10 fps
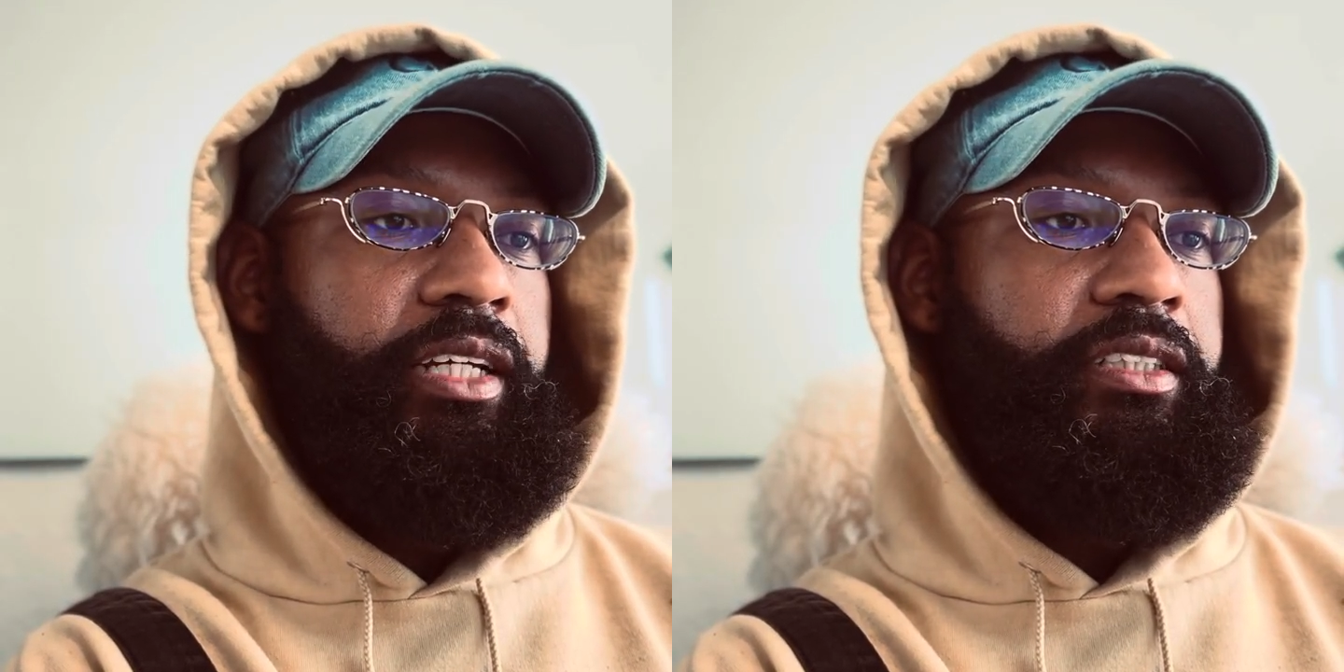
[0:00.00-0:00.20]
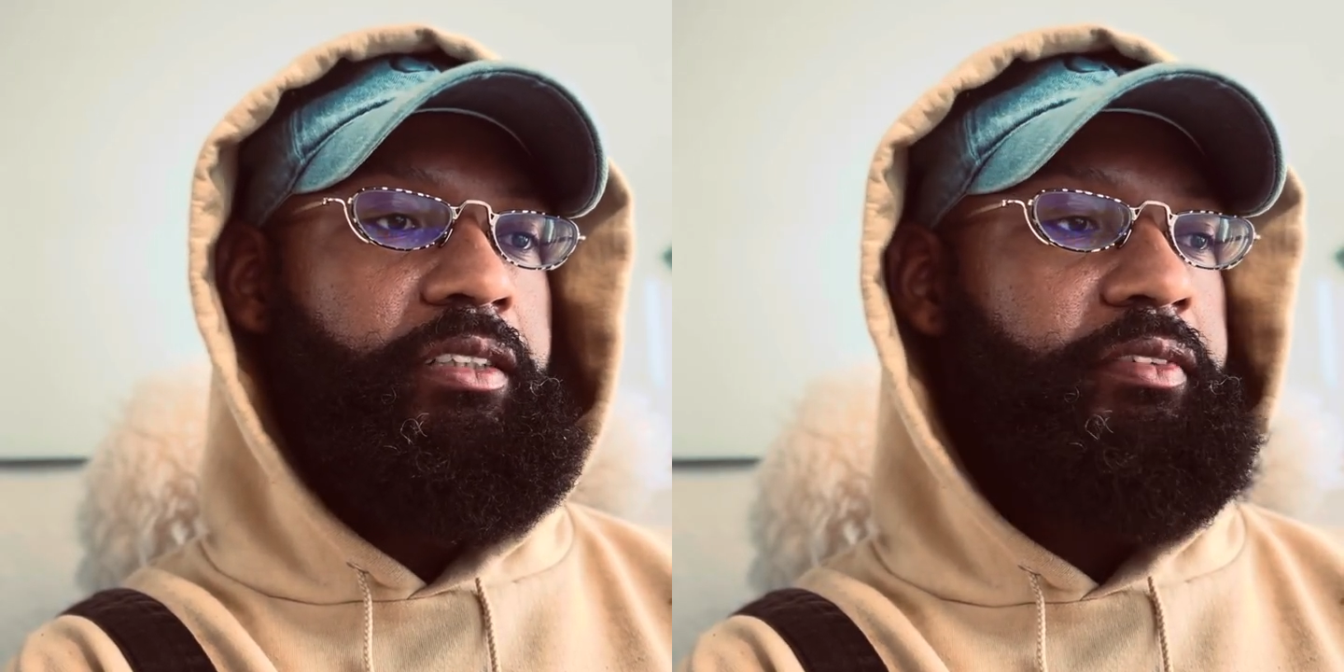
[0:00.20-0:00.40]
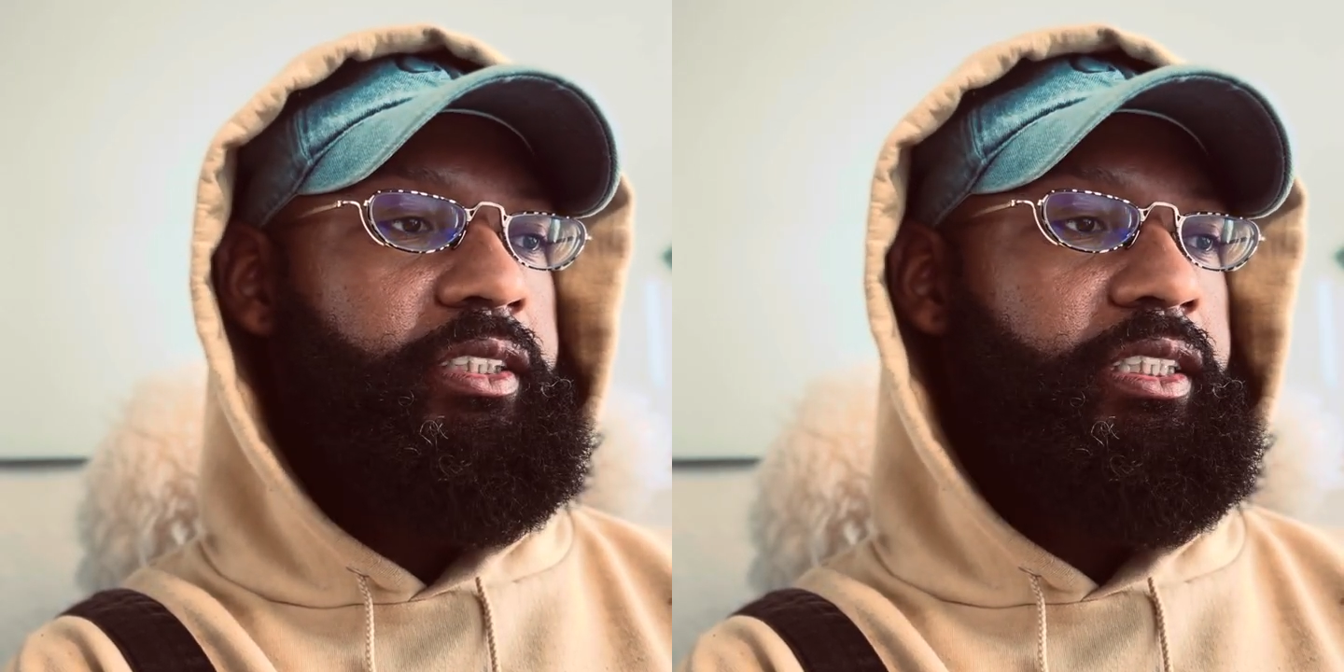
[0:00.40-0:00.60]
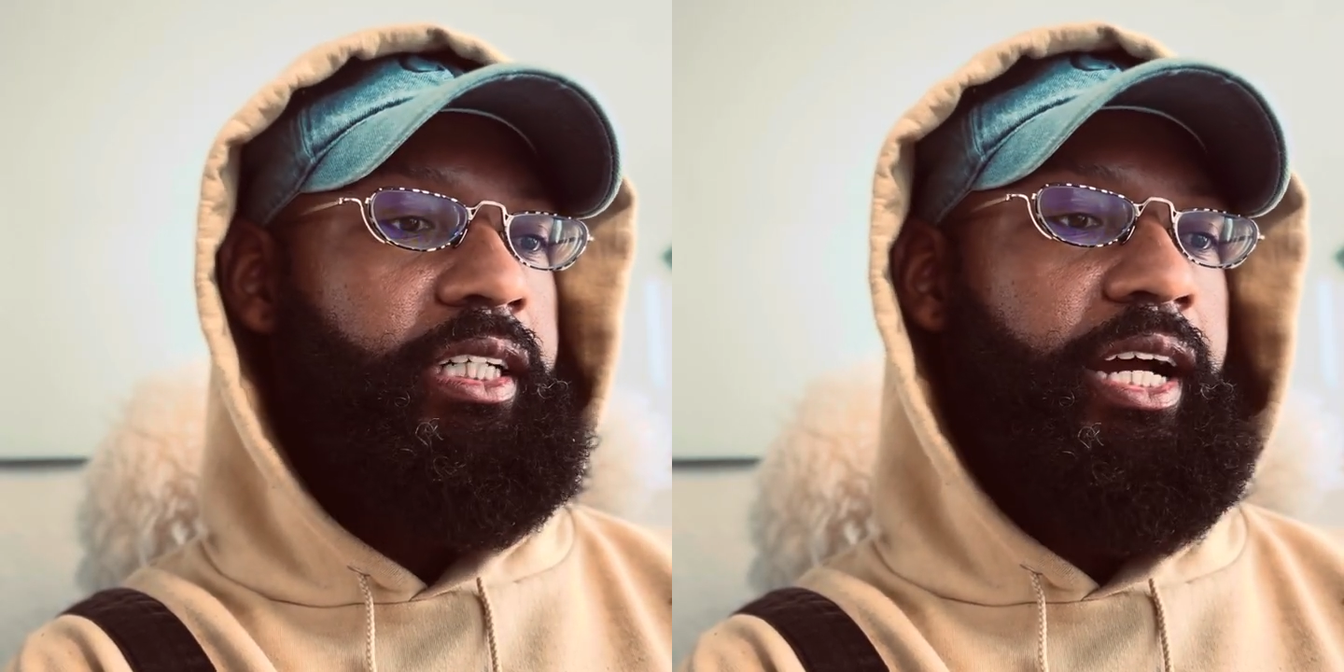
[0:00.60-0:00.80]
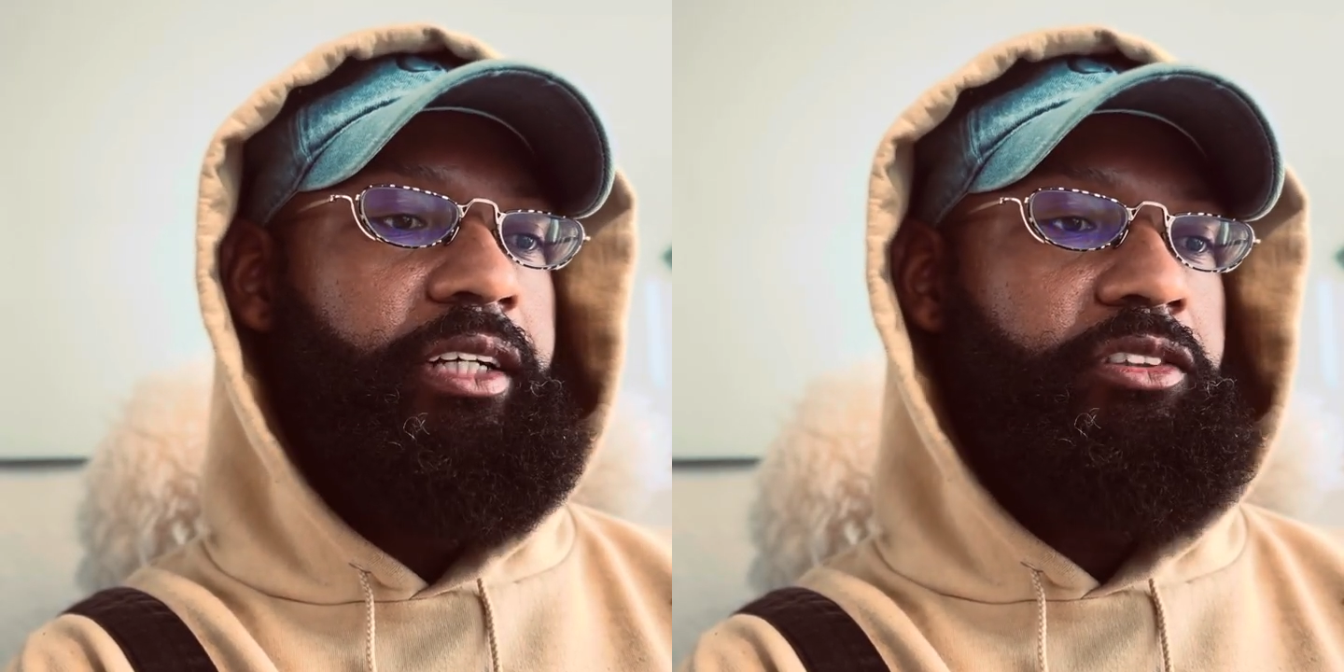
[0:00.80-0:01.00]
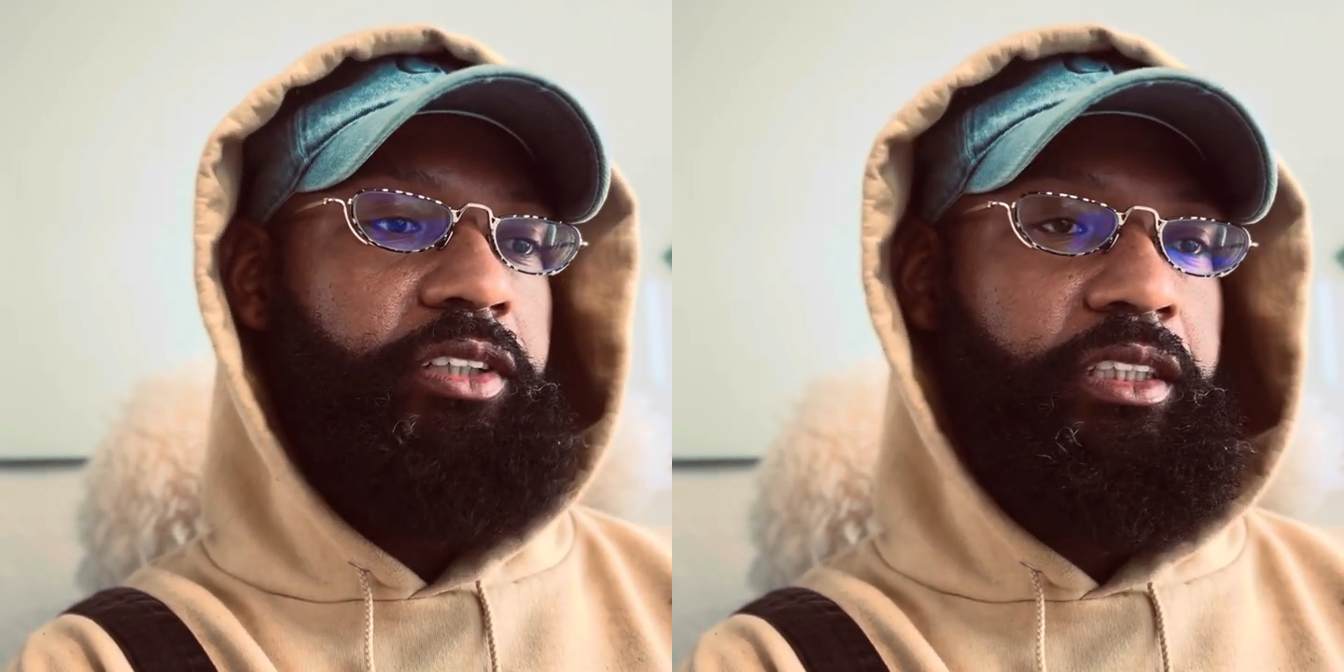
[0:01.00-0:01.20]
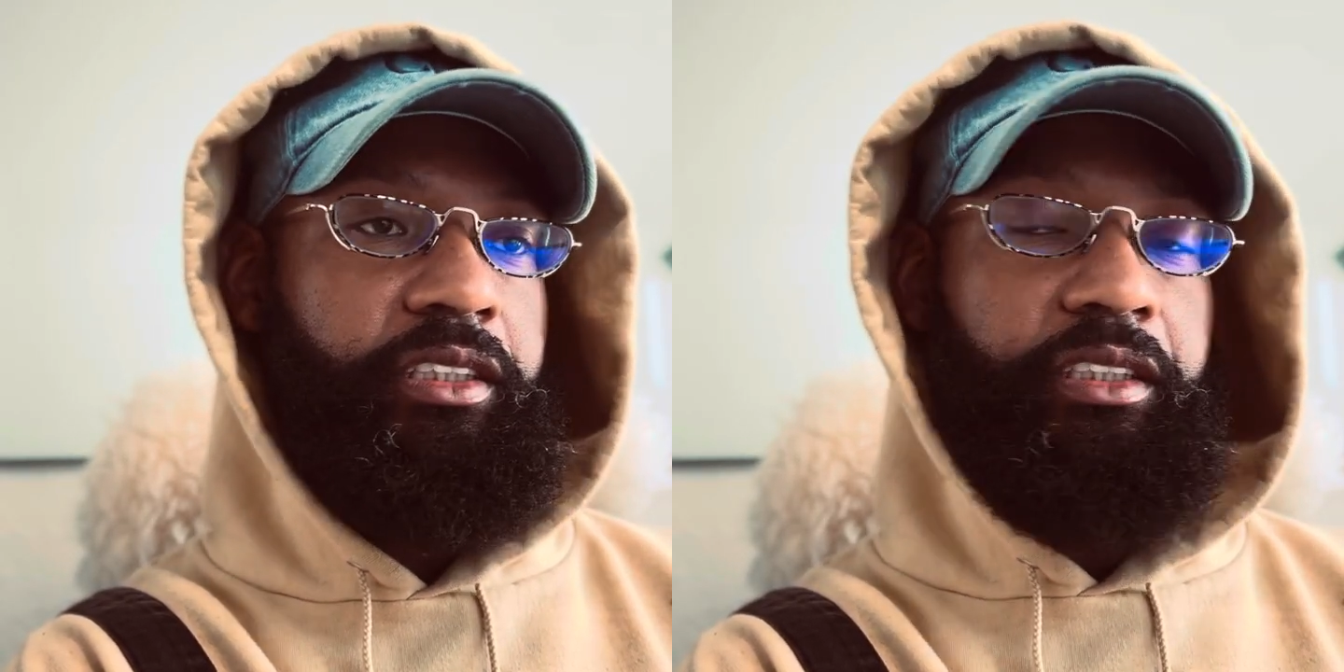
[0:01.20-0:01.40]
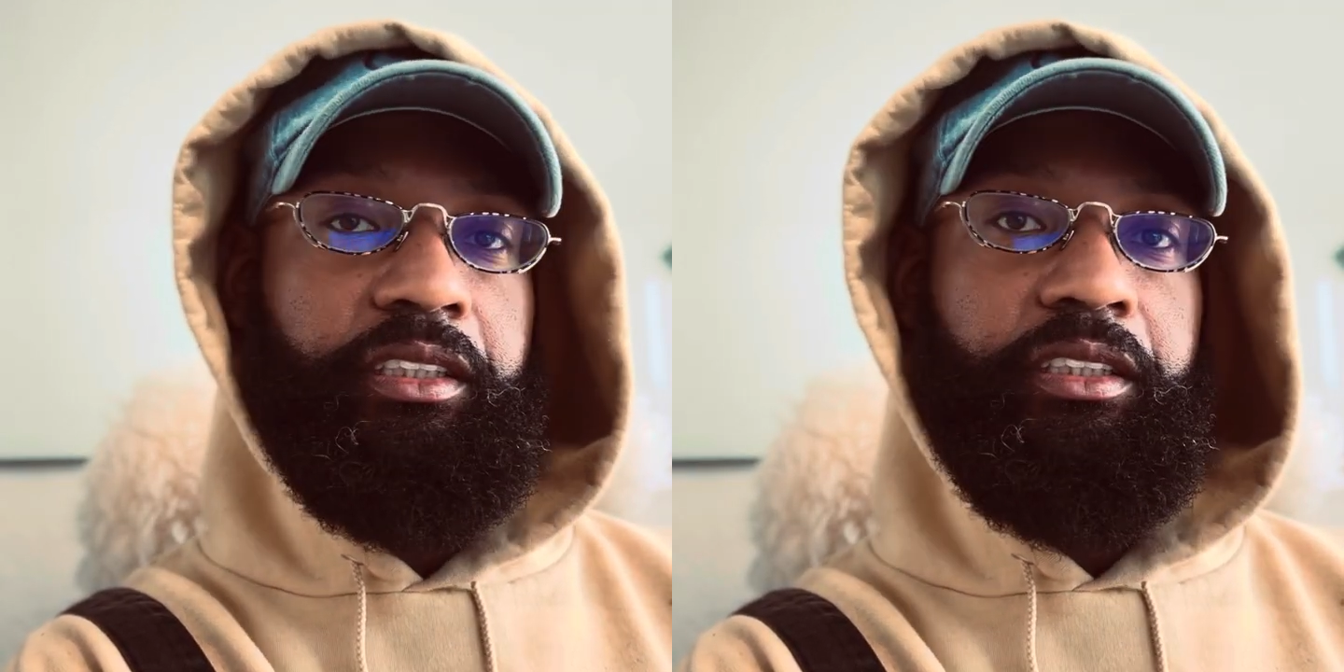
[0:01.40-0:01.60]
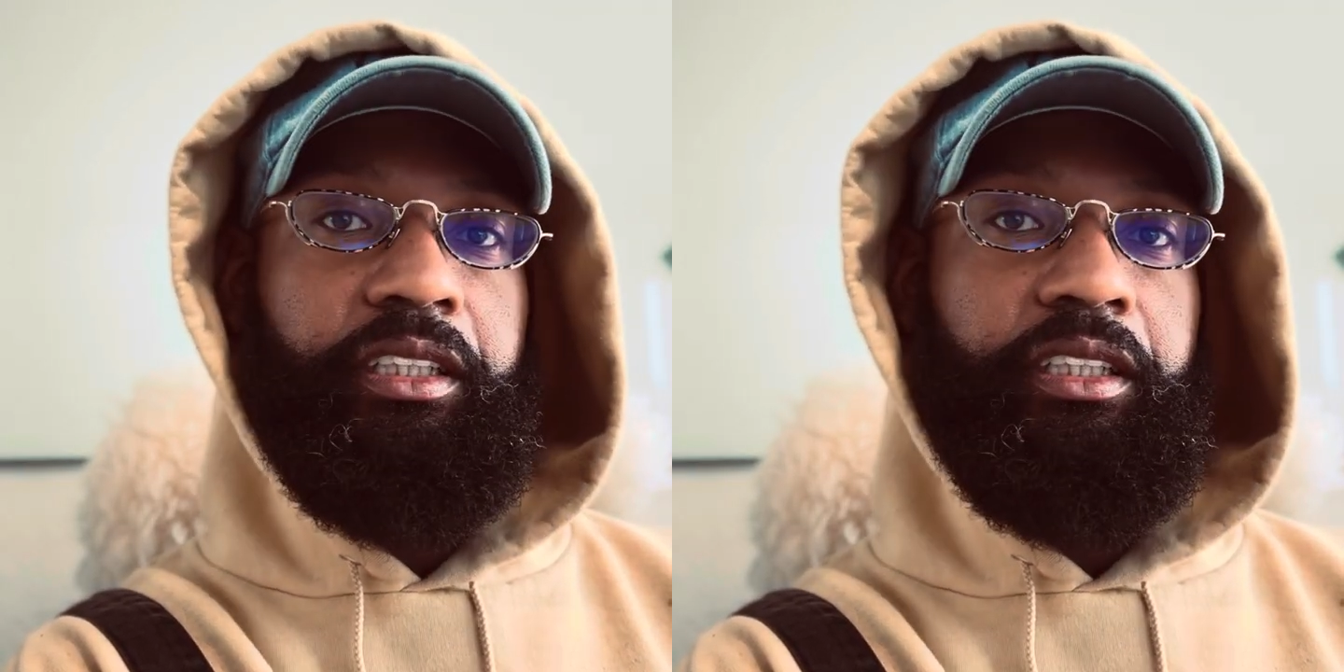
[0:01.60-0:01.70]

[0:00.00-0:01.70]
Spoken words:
severe dehydration,